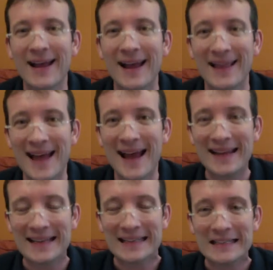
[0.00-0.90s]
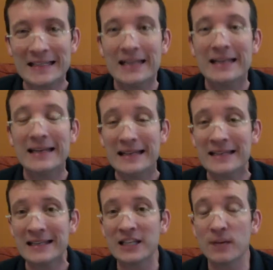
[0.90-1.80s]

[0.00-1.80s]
and that is this